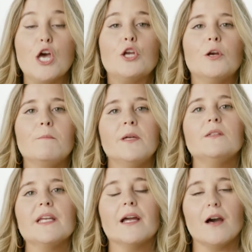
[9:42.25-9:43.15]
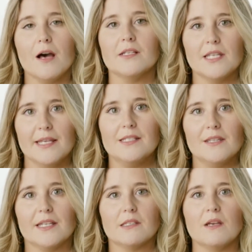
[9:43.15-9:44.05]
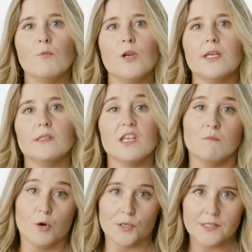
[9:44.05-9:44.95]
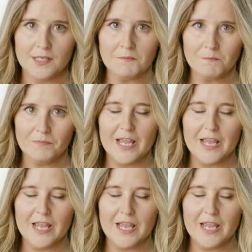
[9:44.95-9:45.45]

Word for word: you're building content that someone is immersed in